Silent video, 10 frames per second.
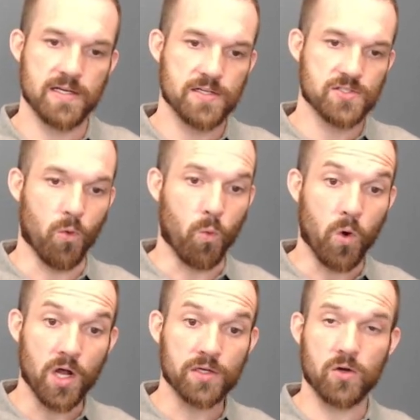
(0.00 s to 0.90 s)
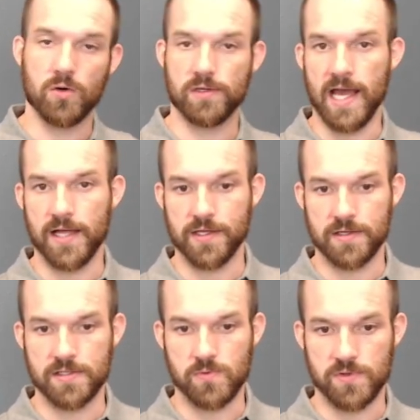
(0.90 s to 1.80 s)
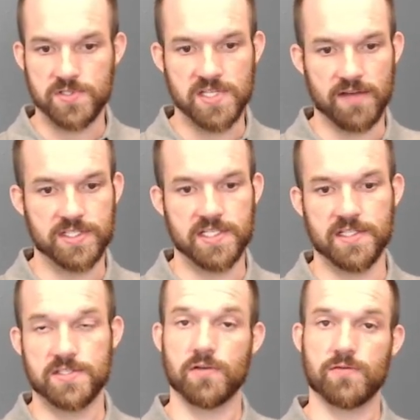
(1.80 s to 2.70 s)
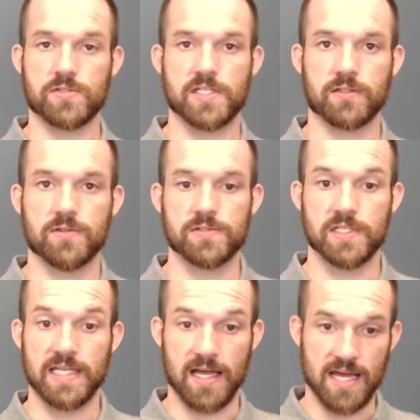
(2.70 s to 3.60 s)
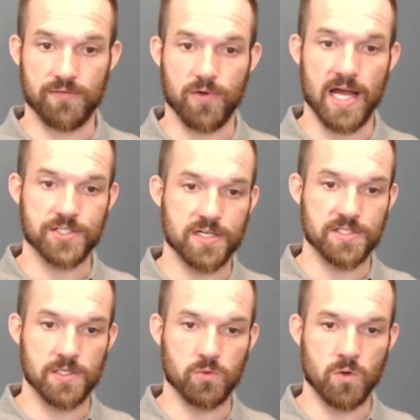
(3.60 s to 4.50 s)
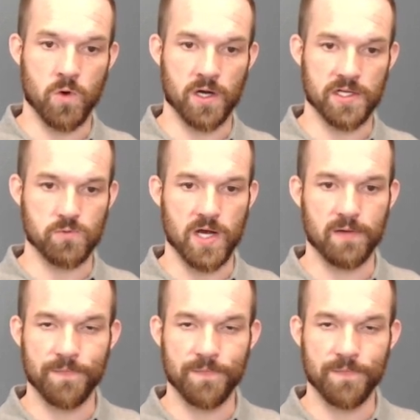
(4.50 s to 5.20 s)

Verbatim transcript: So one gold galleon is worth 17 silver sickles. And now that fraction is equal to one as well.